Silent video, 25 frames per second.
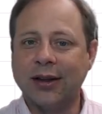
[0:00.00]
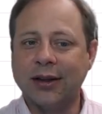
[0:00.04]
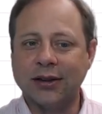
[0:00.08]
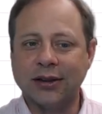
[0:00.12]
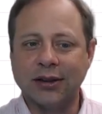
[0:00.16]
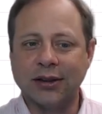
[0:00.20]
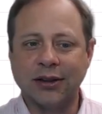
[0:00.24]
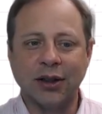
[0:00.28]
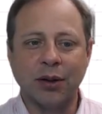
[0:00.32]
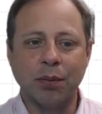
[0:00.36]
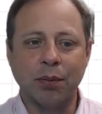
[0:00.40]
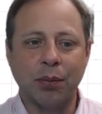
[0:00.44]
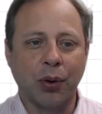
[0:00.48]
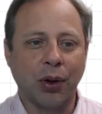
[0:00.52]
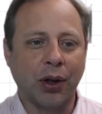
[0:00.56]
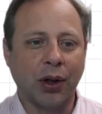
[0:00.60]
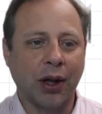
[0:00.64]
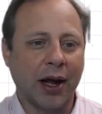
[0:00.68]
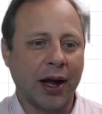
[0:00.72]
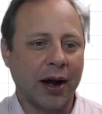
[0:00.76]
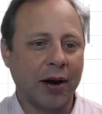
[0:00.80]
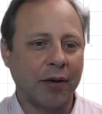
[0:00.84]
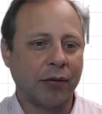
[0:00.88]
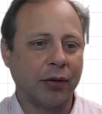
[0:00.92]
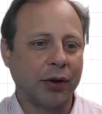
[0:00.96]
the simple
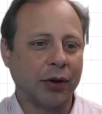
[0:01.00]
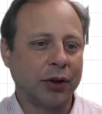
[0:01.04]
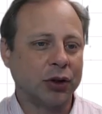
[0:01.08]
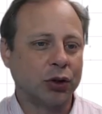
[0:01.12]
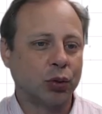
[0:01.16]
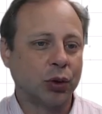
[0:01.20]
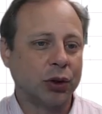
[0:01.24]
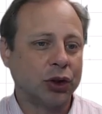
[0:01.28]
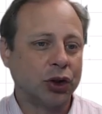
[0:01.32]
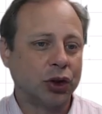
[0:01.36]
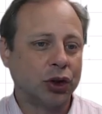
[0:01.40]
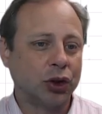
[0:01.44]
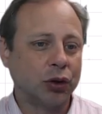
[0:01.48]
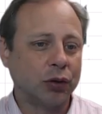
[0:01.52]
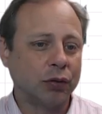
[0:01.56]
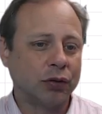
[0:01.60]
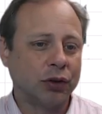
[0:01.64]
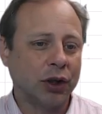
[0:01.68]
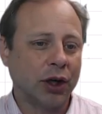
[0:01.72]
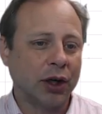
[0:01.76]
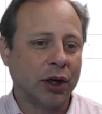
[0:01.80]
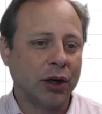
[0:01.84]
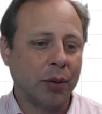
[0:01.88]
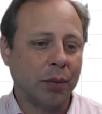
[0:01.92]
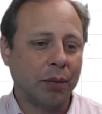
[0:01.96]
average, which you've
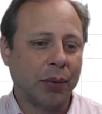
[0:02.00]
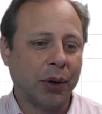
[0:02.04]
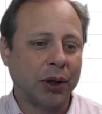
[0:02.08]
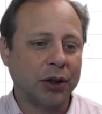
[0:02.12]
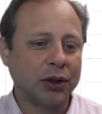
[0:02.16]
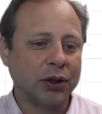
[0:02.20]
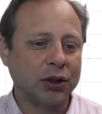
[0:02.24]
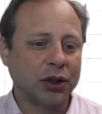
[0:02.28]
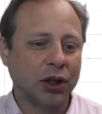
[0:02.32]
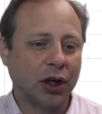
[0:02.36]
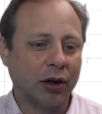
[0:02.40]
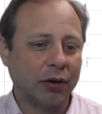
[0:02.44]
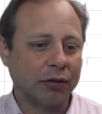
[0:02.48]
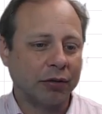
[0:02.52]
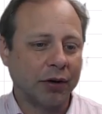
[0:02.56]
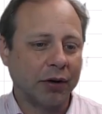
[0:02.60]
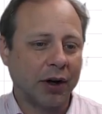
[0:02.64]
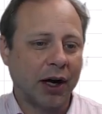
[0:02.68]
done a bunch of,